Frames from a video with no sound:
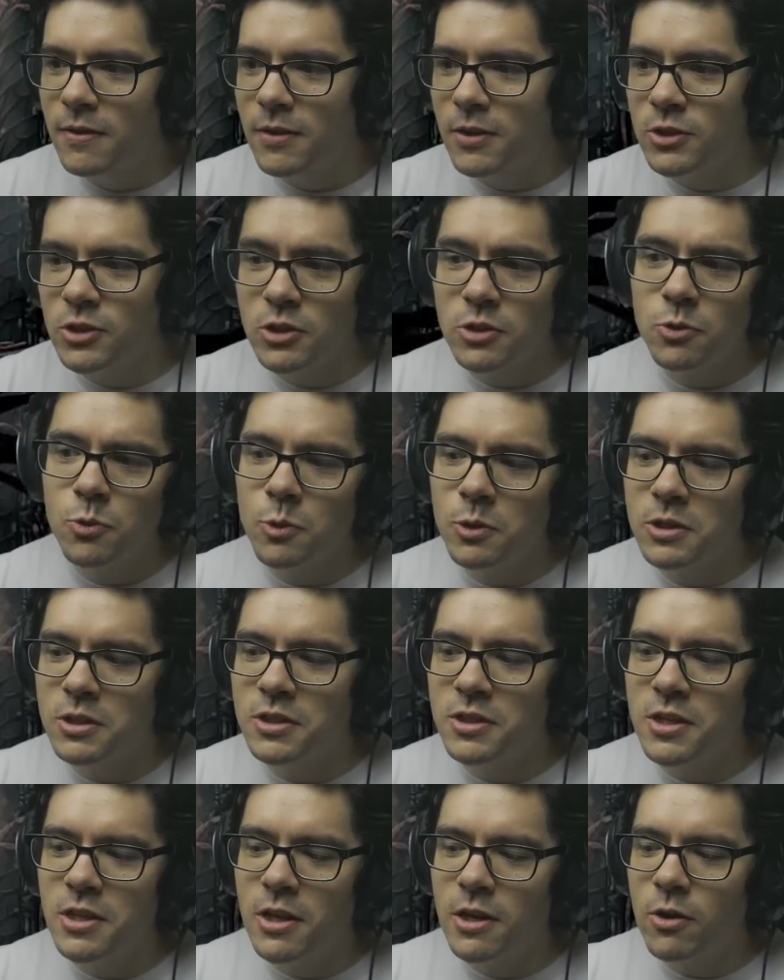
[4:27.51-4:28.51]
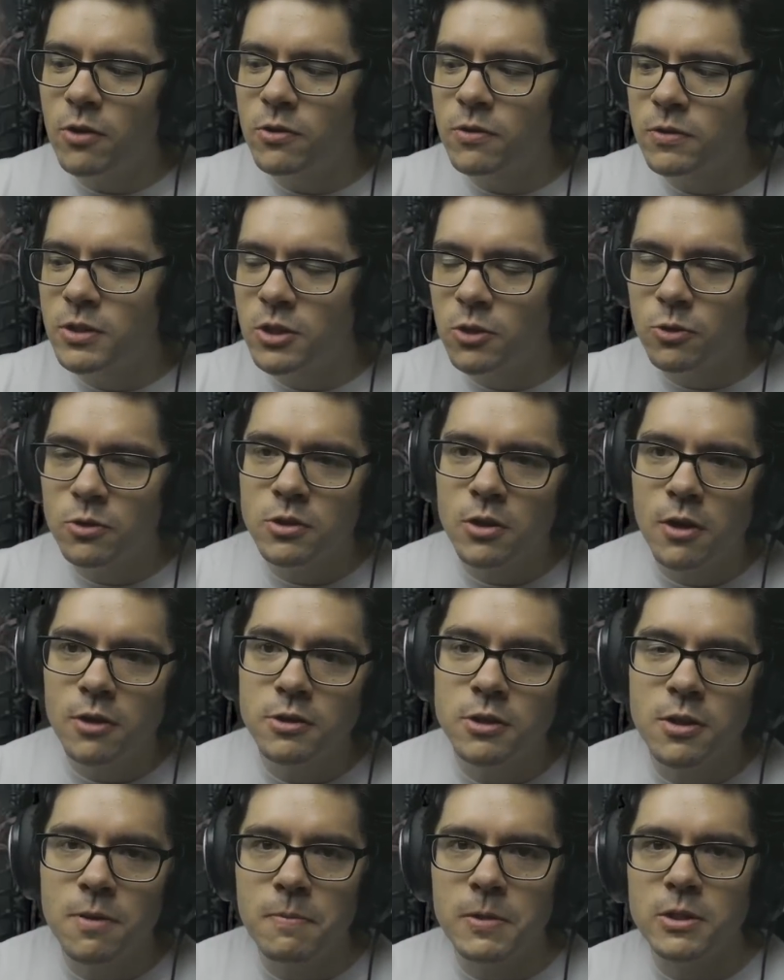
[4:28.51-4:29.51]
it's just cool to see that Silksong
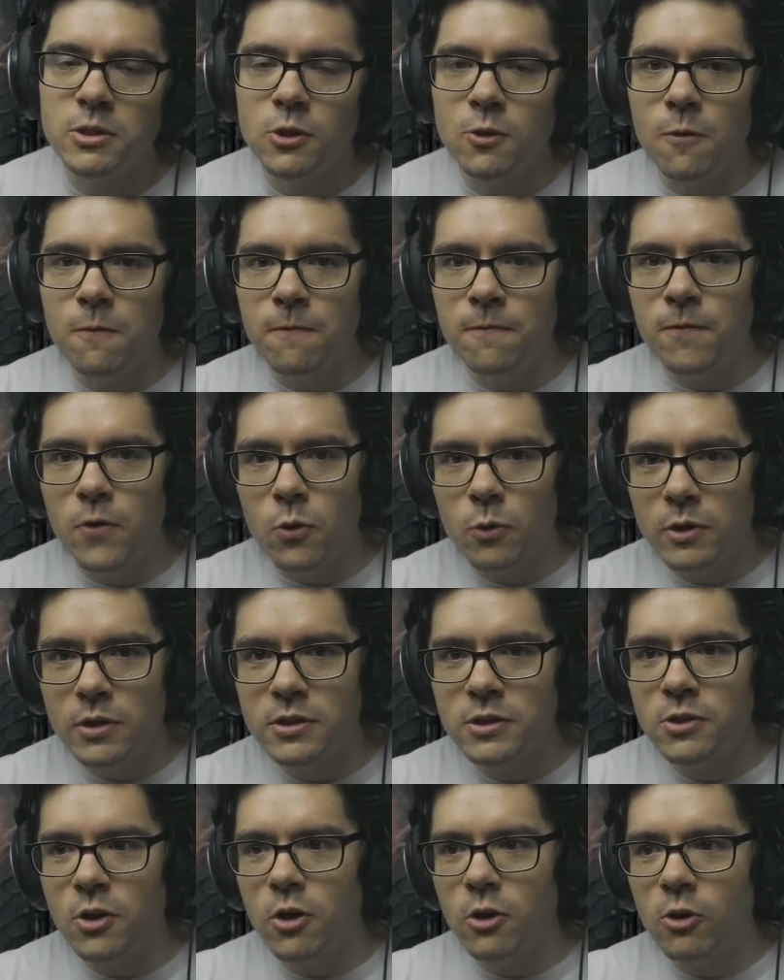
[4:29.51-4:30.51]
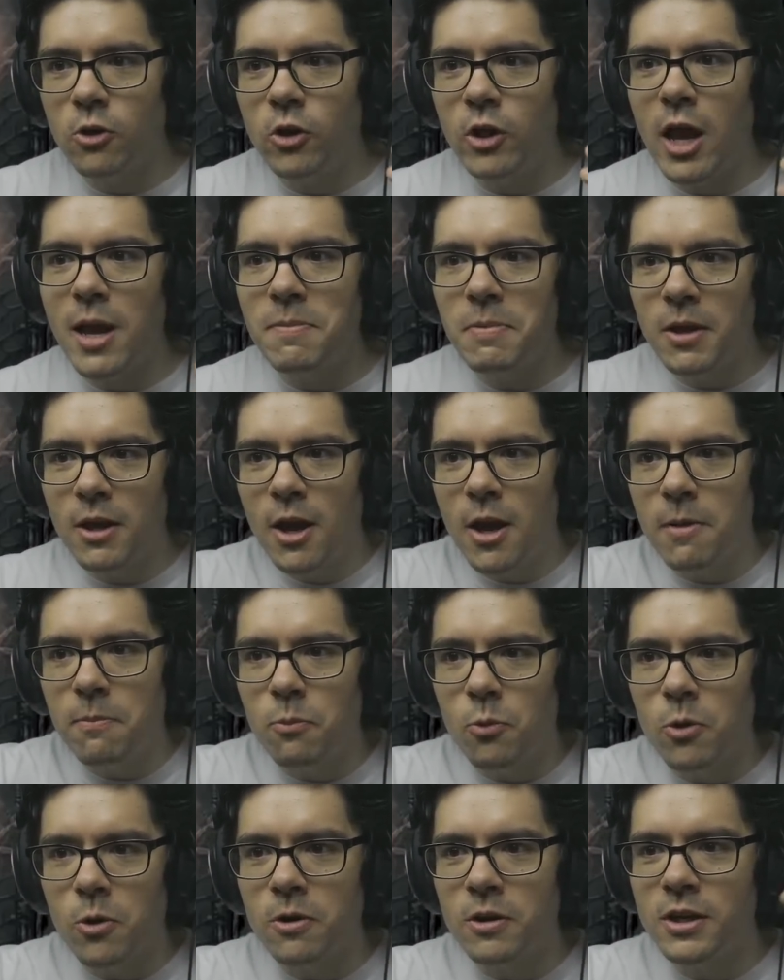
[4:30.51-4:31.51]
is going to be so focused on climbing
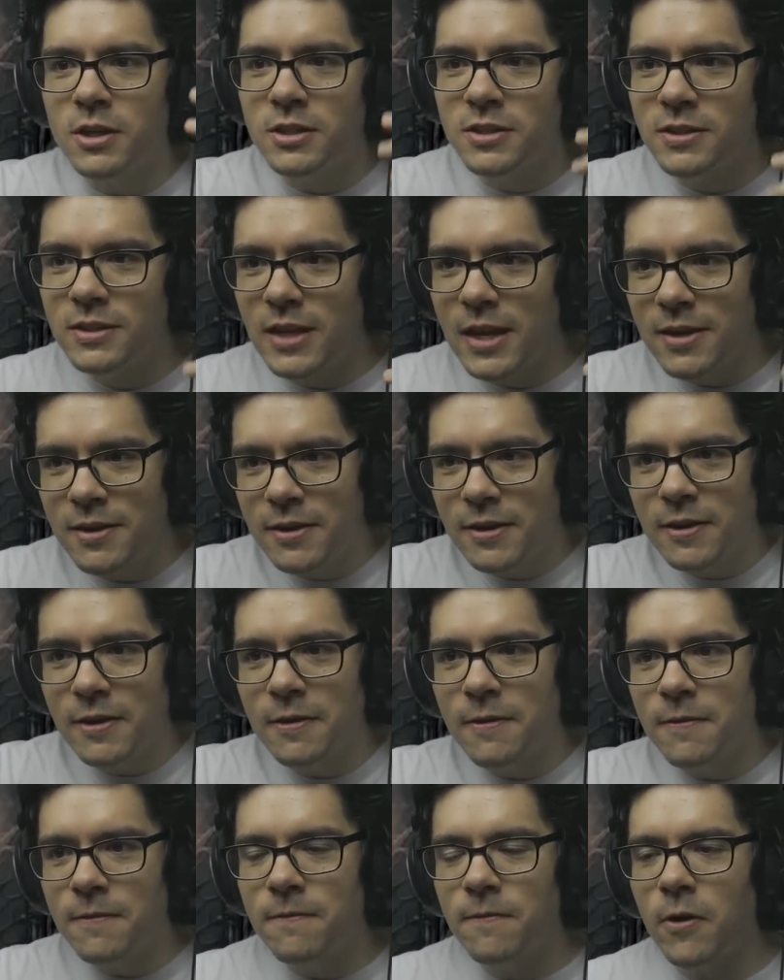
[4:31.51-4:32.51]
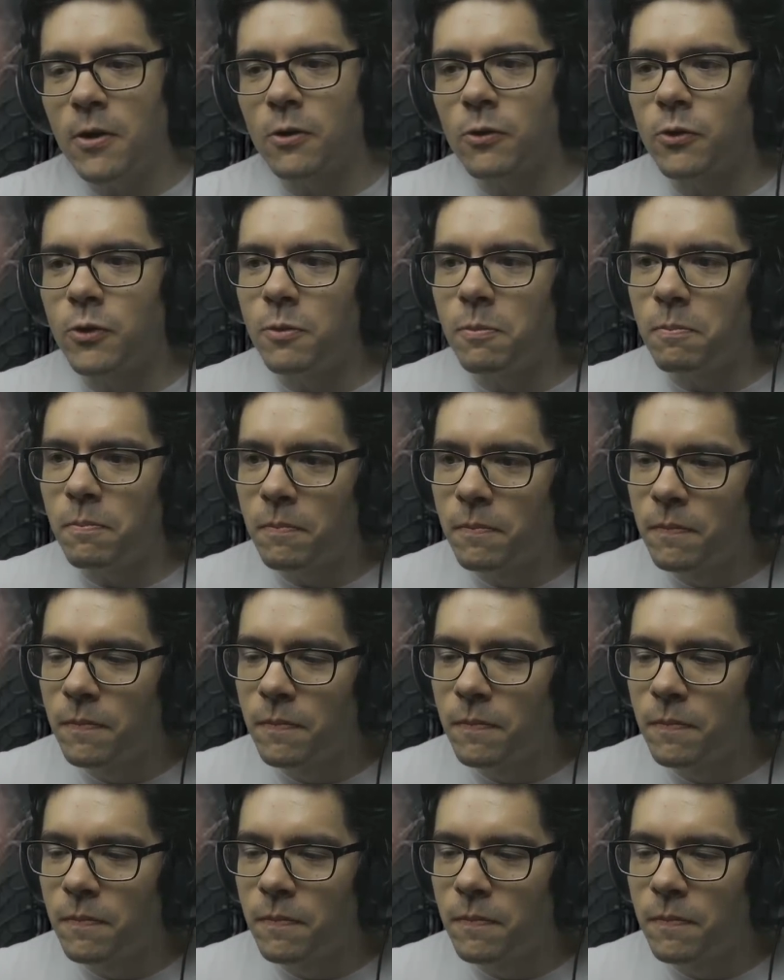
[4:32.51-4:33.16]
upward, ascending Farloom.